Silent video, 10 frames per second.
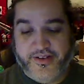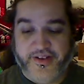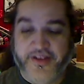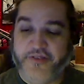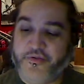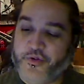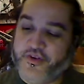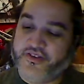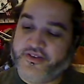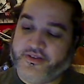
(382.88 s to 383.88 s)
And of
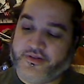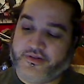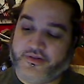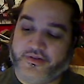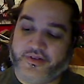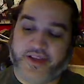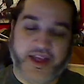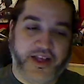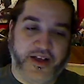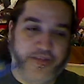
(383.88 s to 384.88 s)
course,
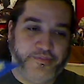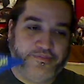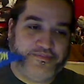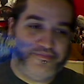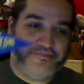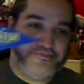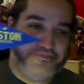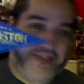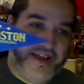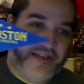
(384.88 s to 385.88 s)
can't help
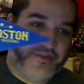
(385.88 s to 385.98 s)
but have the